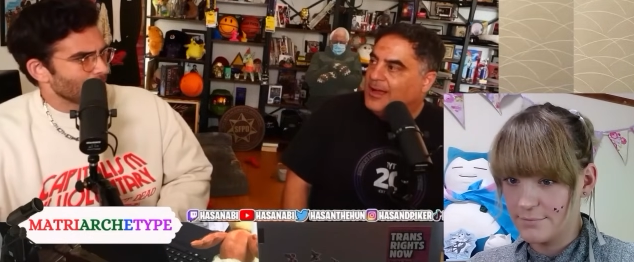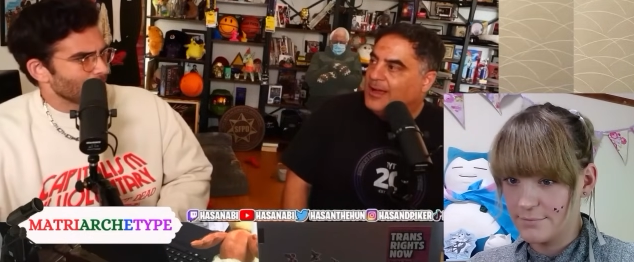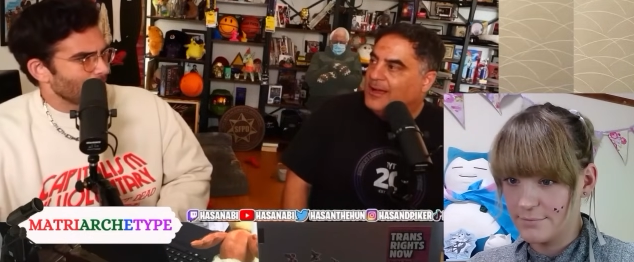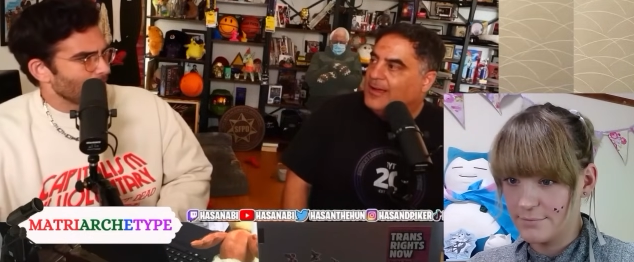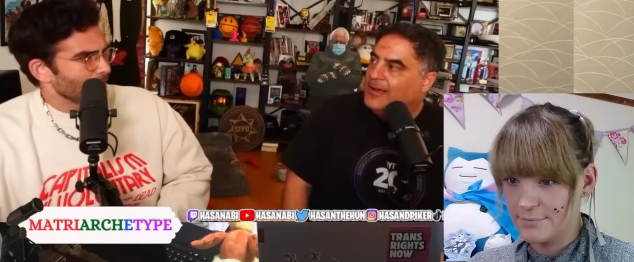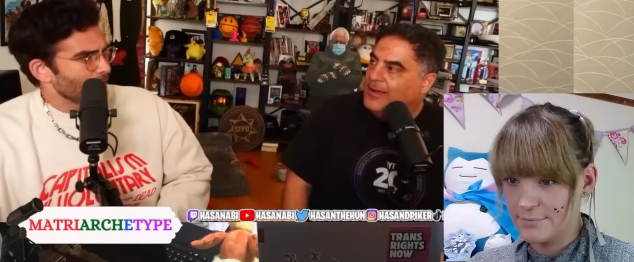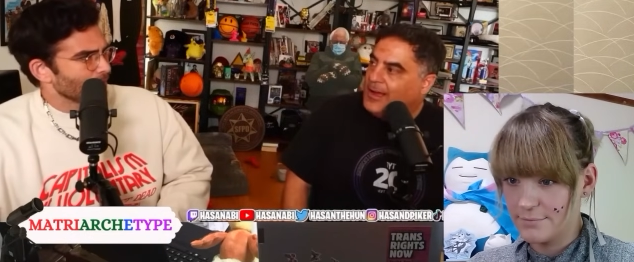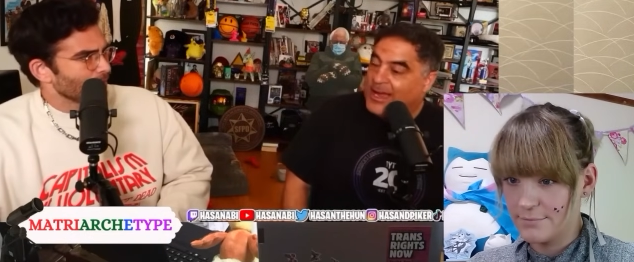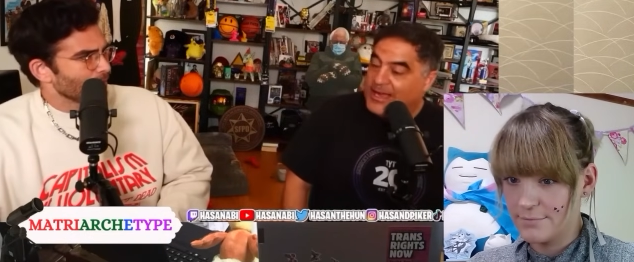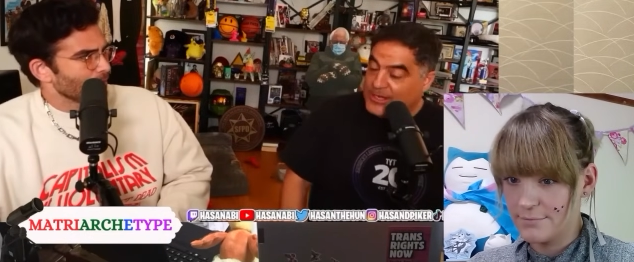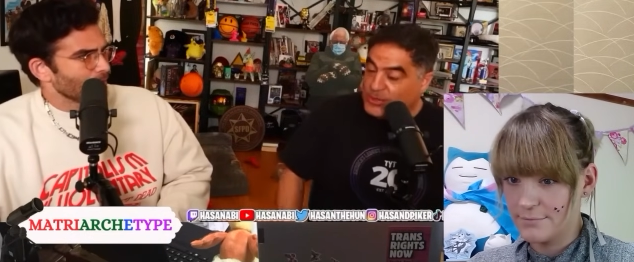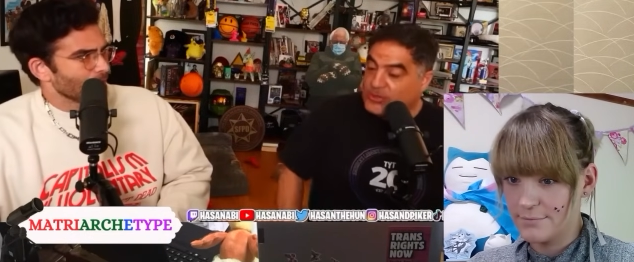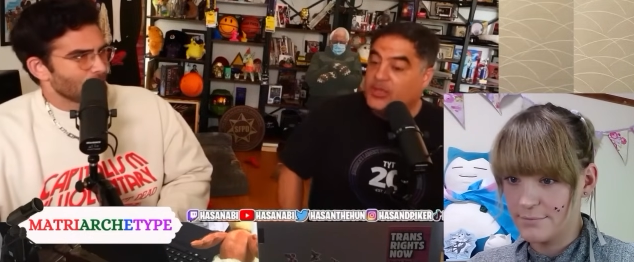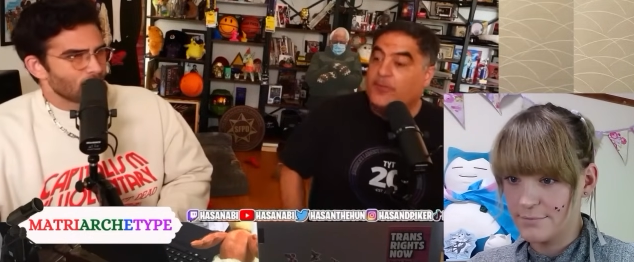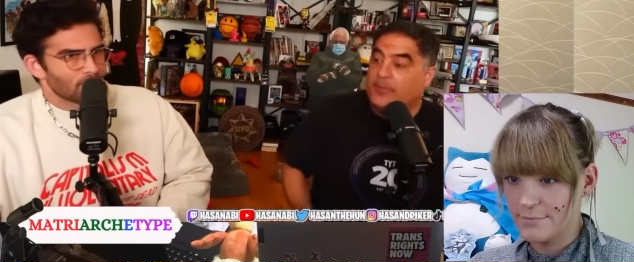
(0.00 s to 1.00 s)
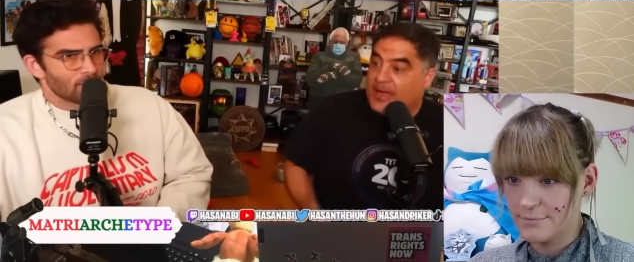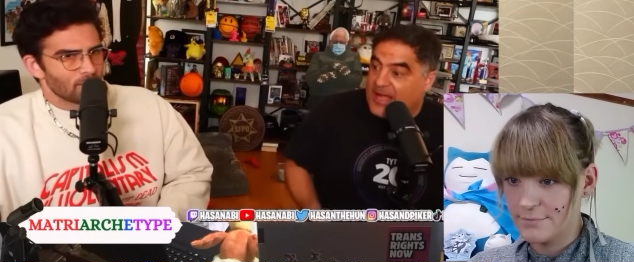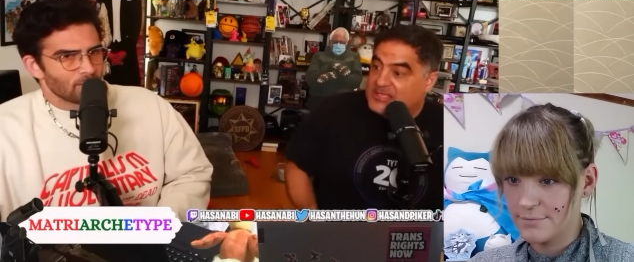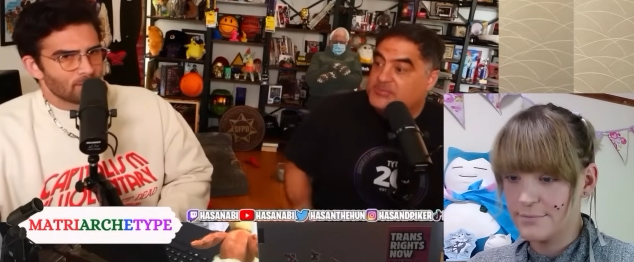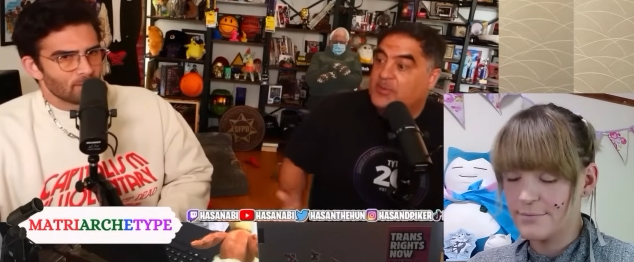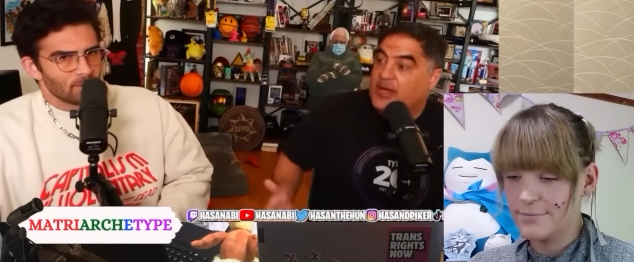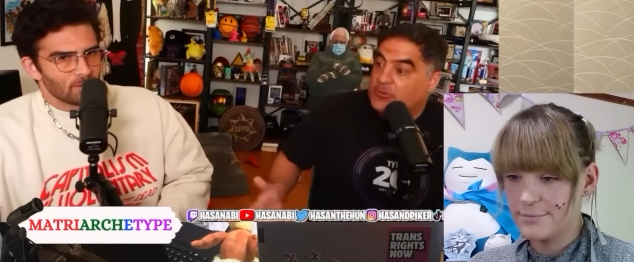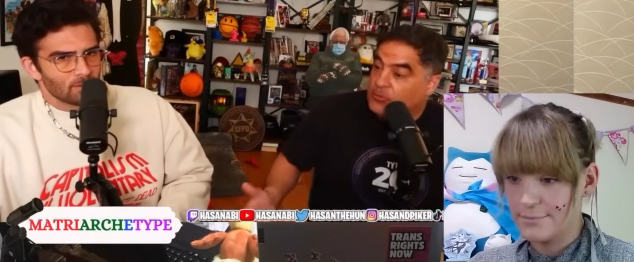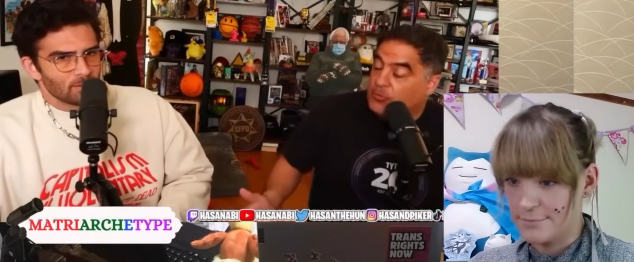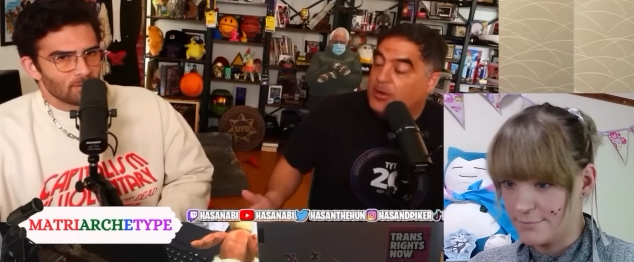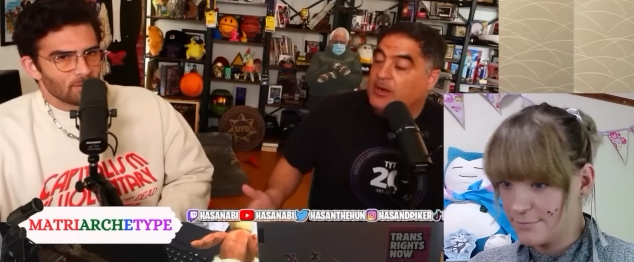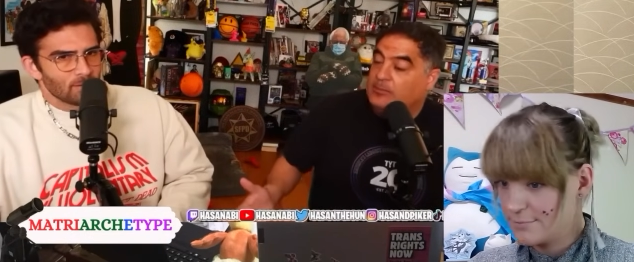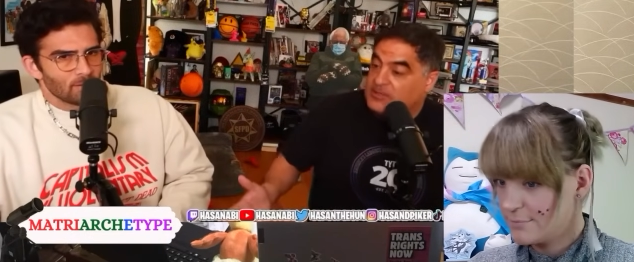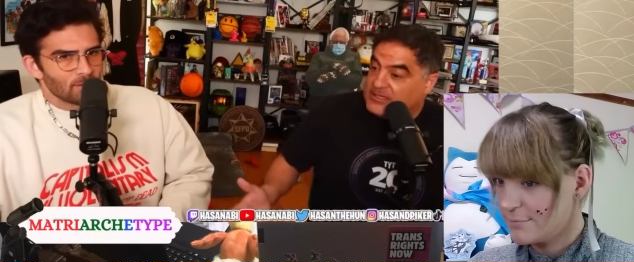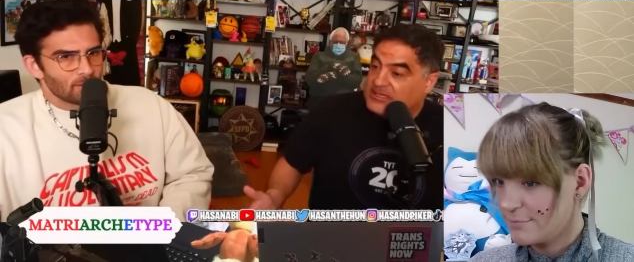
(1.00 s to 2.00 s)
Speaker 1: Cenk. I know they're passed by
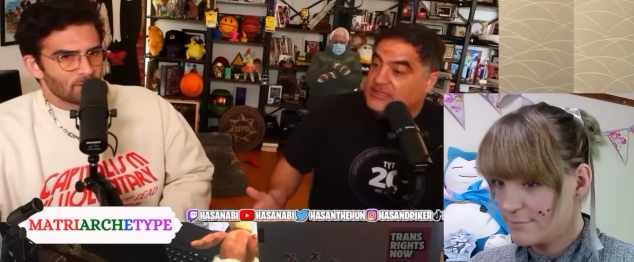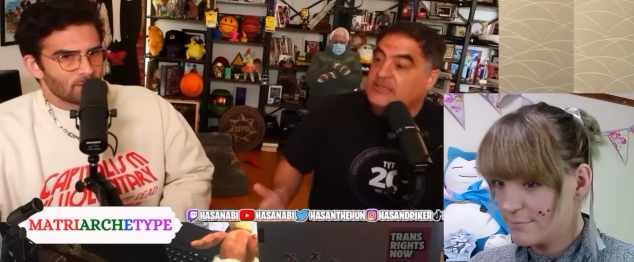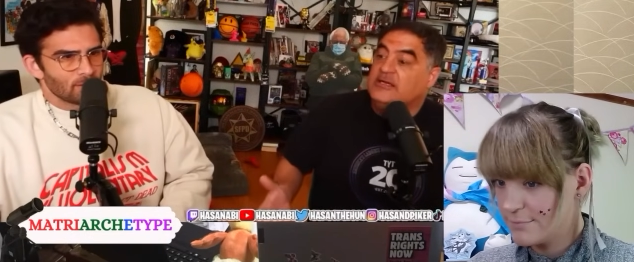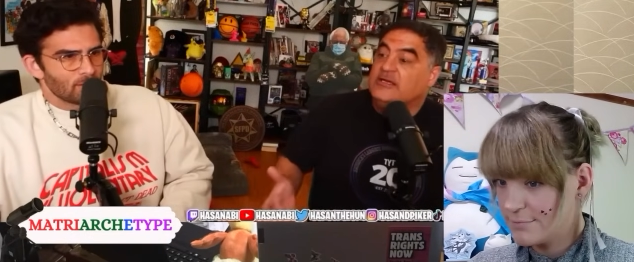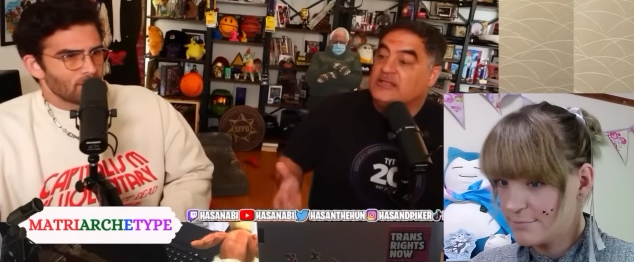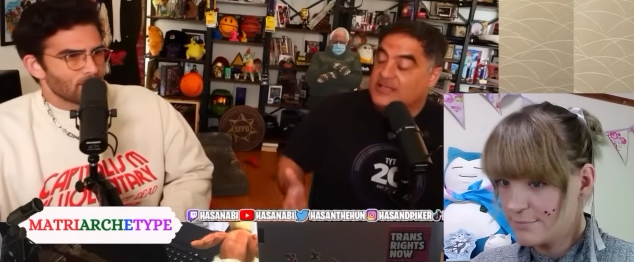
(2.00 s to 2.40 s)
Republican